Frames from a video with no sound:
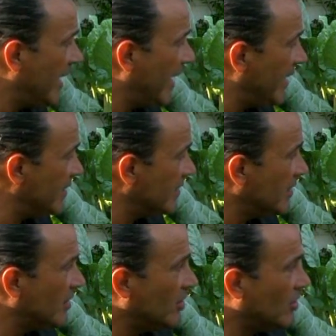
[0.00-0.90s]
And
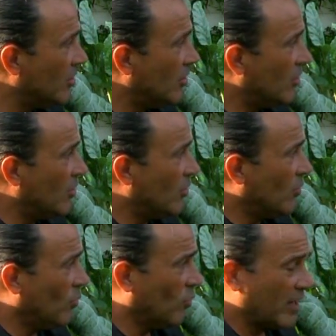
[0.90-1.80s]

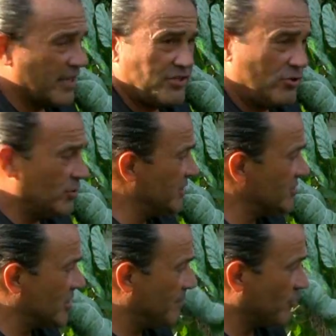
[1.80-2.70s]
what I do
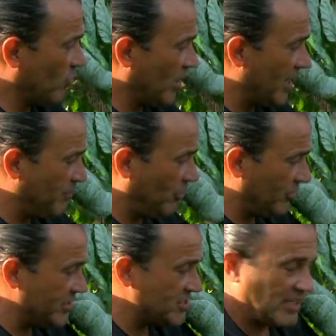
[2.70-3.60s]
is, when I pull
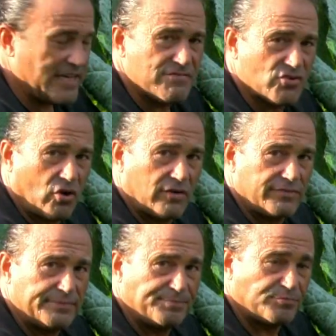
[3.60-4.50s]
these leaves off,
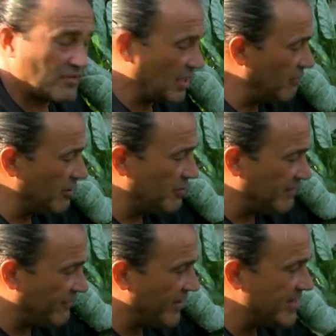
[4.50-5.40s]
I'm going to be
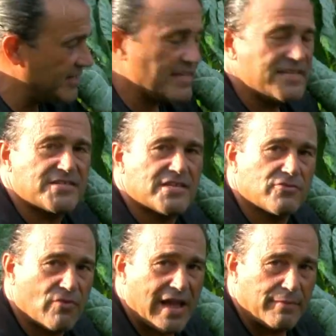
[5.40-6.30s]
feeding these to
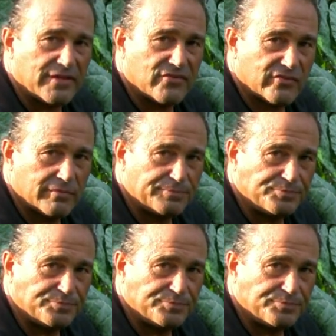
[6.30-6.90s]
the rabbits.